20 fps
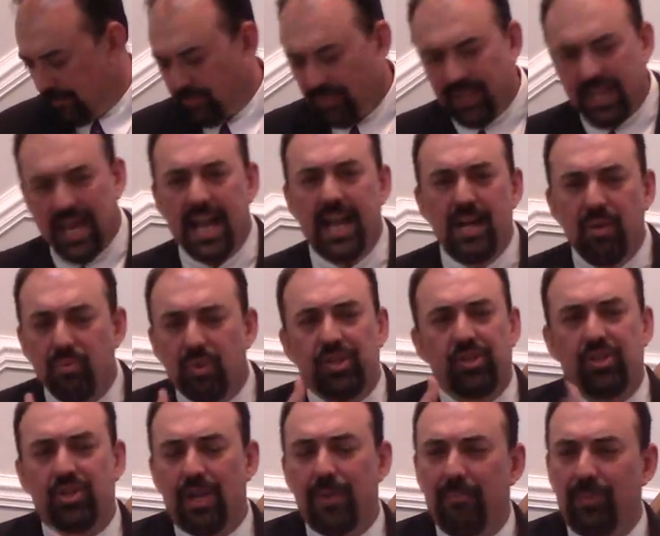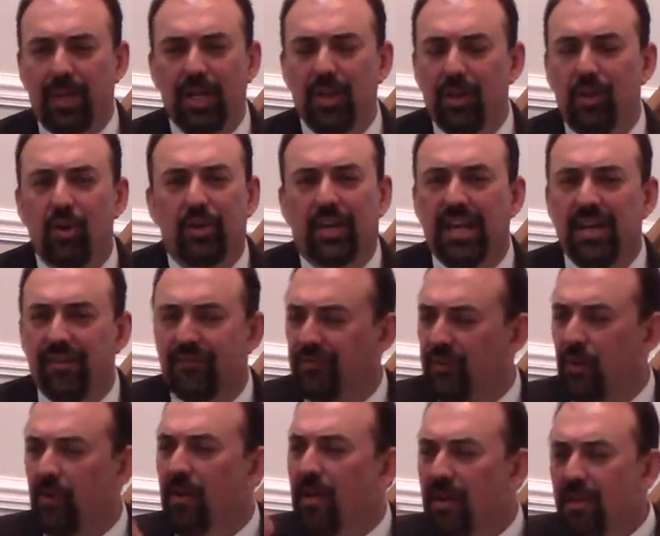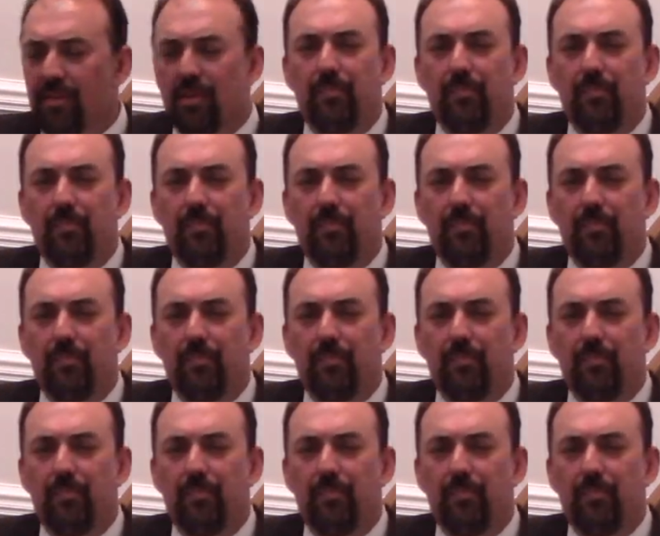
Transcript: Cain was simply looking for